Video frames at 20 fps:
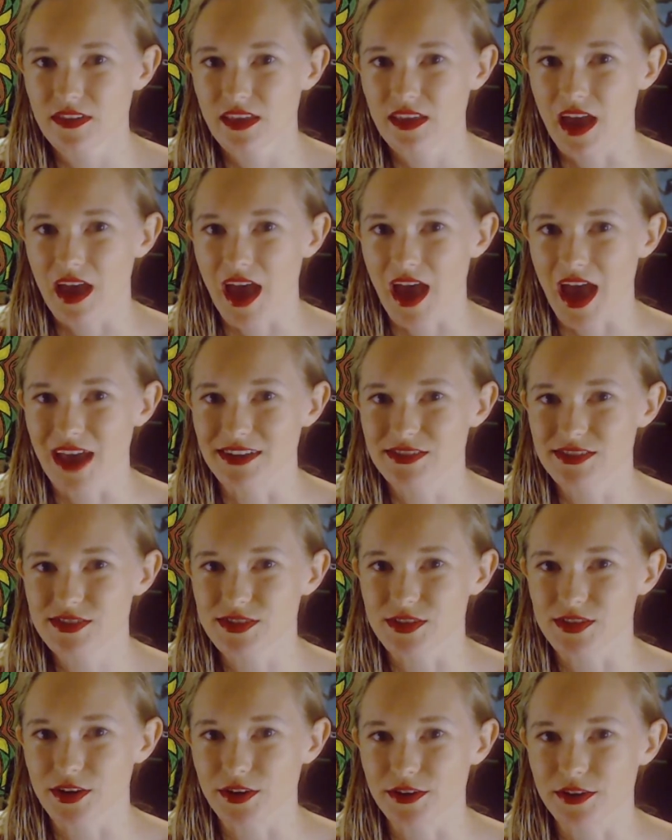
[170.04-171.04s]
And
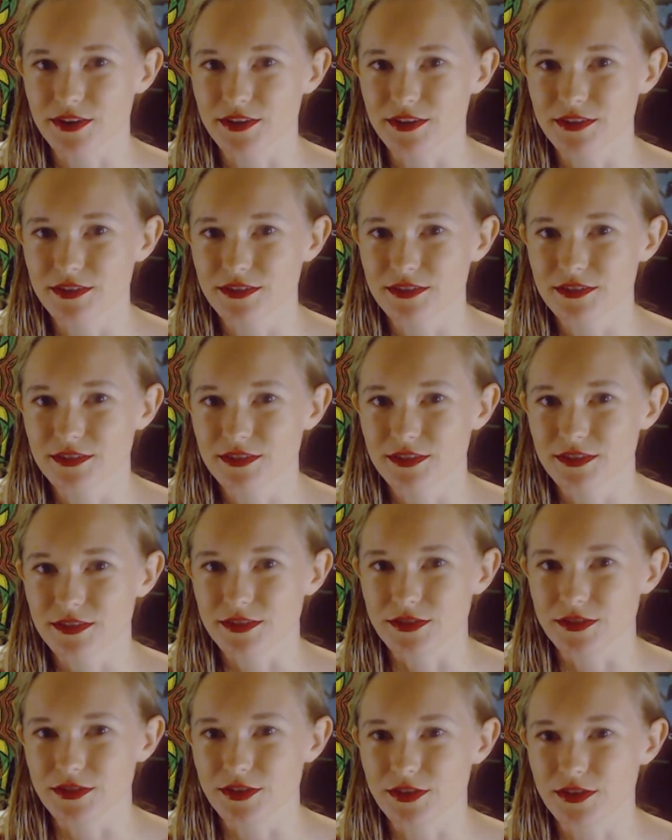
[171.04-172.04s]
so
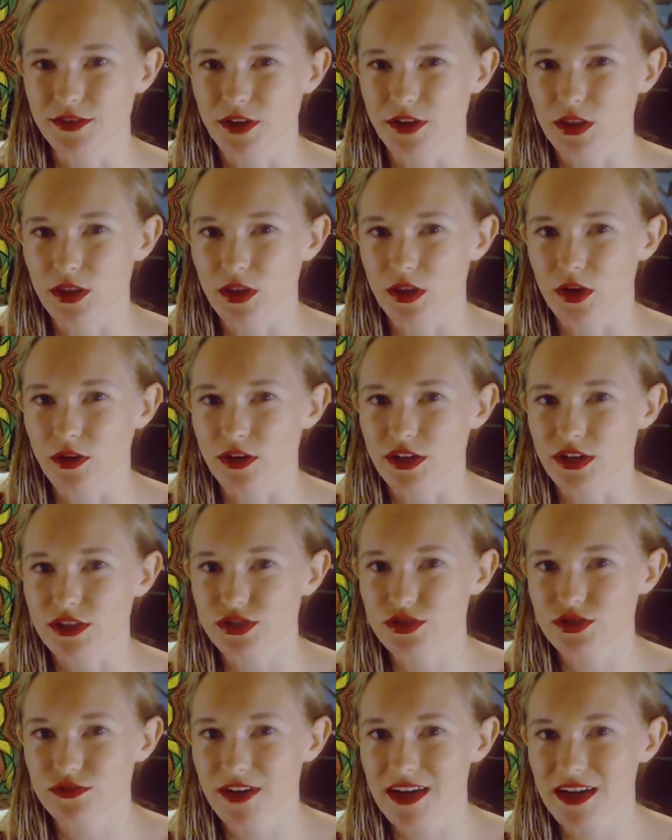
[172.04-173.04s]
you no longer
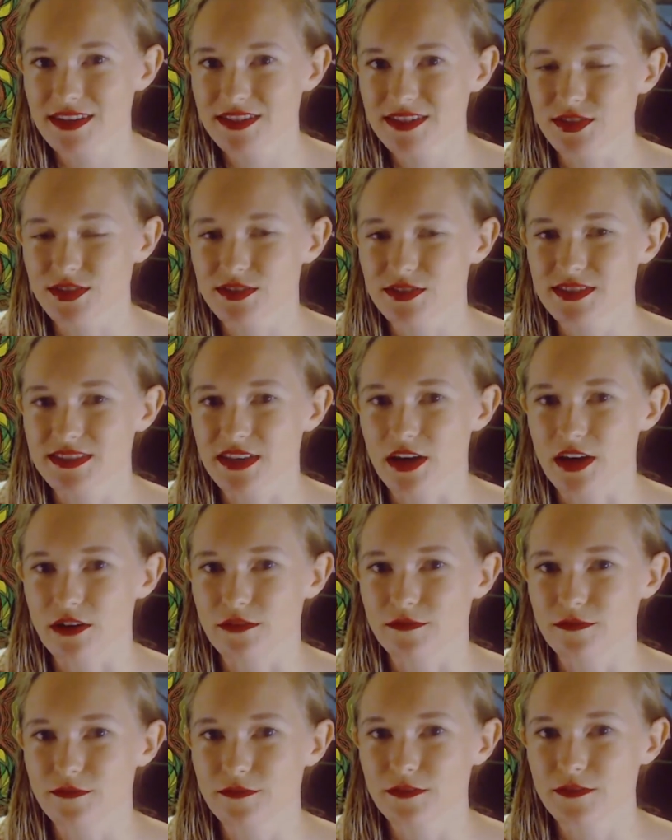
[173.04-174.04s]
trust
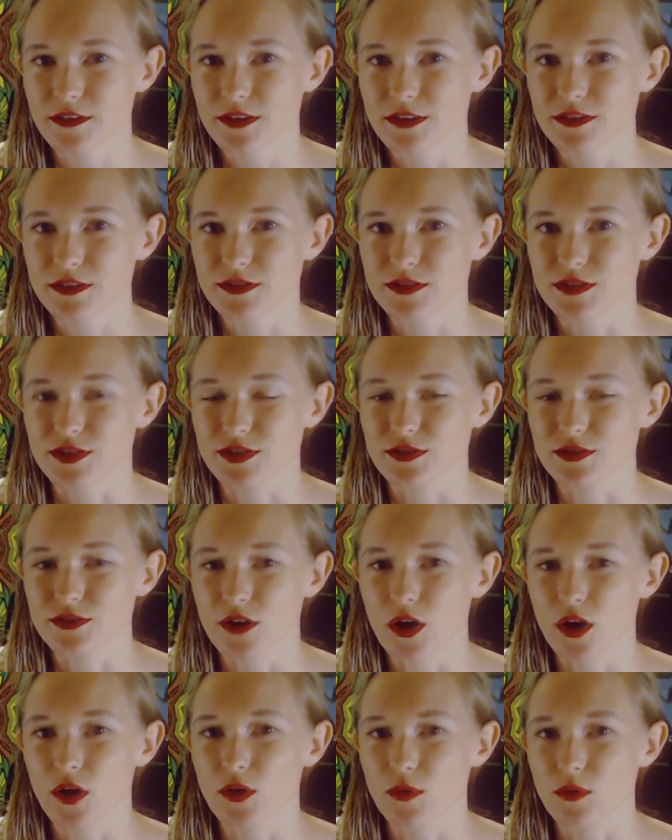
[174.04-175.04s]
yourself to
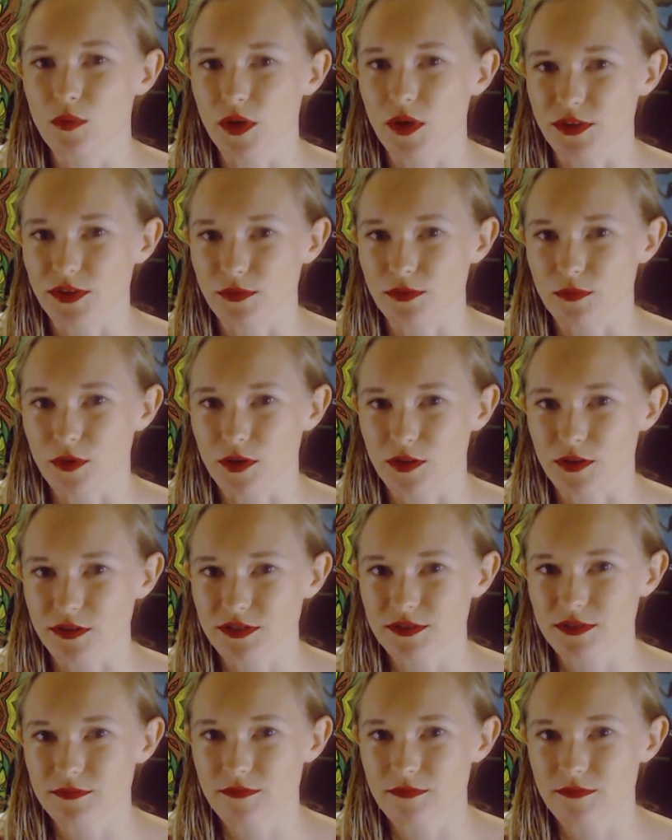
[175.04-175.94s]
know what you want.